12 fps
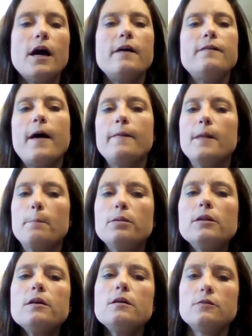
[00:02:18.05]
And then the
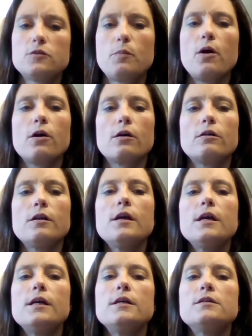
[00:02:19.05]
please part
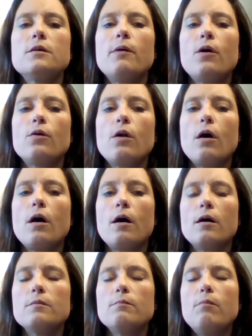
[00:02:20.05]
is about